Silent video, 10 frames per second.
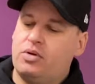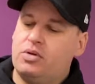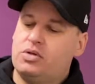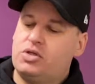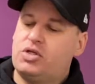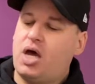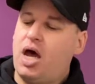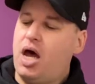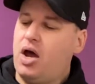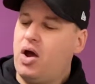
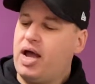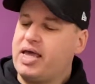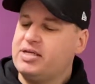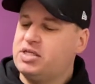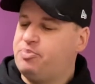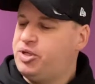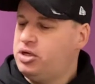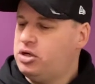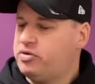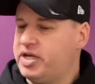So I guess the
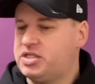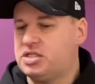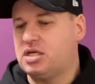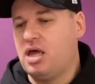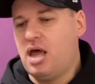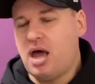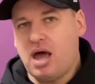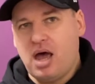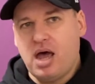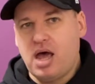purist
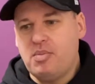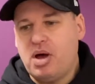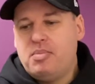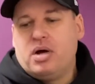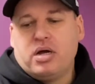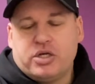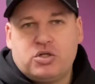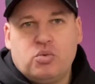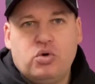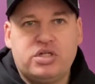among us
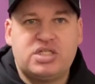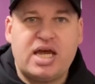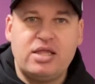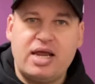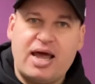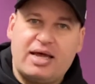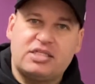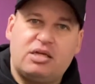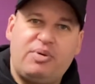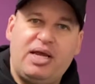would say that it has
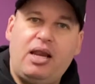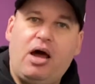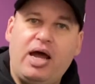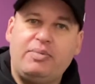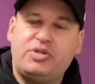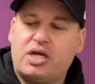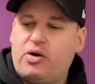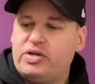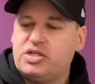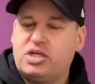to be lime to
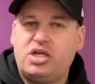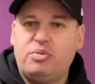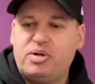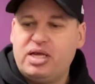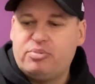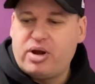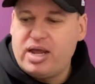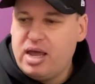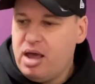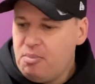go into Cuba
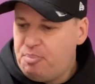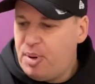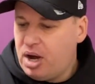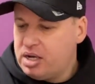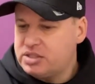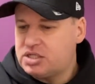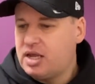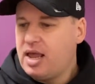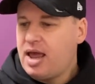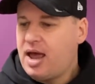Libre, but
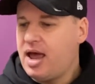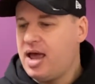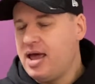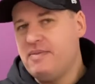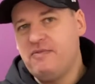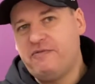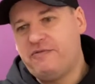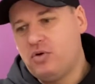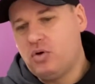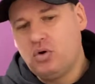
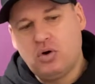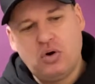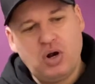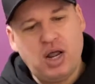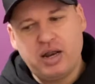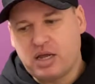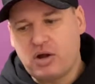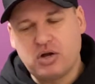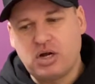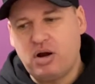for a lot of the
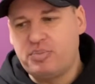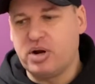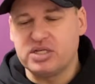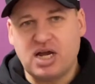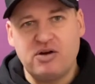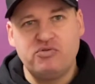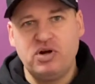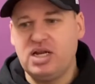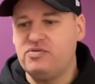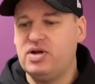Coca-Cola products, I
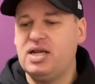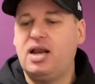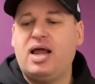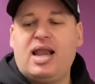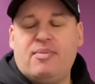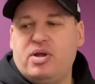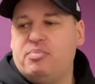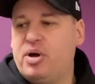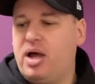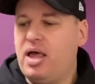really like
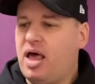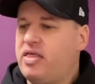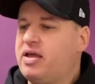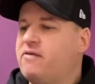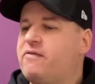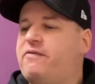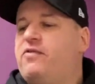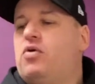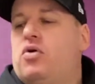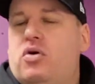lemon. But I think
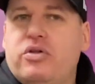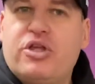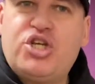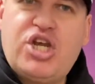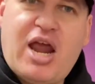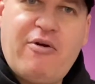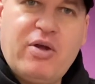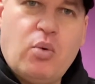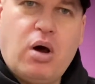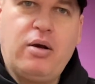for the
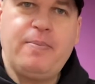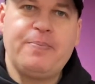cherry one,